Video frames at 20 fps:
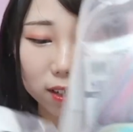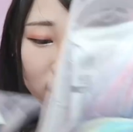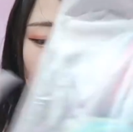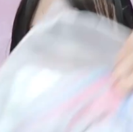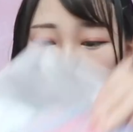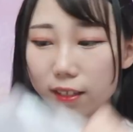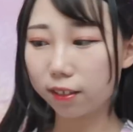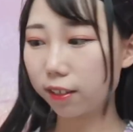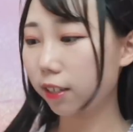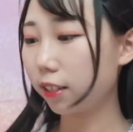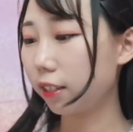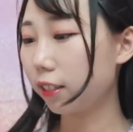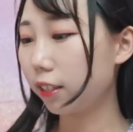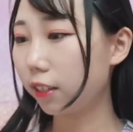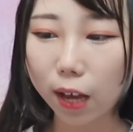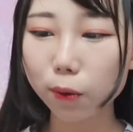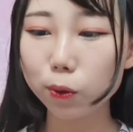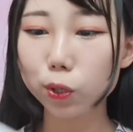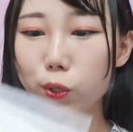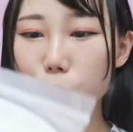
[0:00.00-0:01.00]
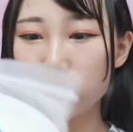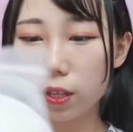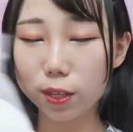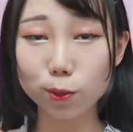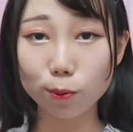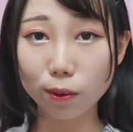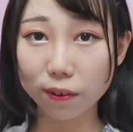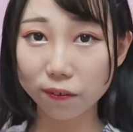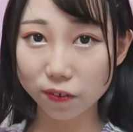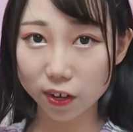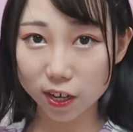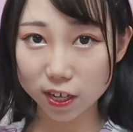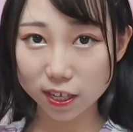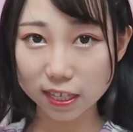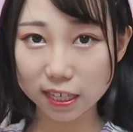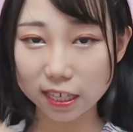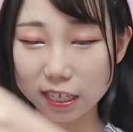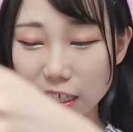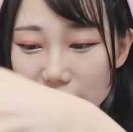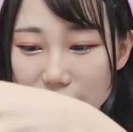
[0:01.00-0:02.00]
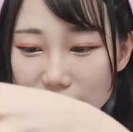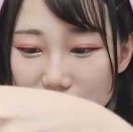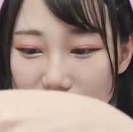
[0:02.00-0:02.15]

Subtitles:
color. I will do this one first.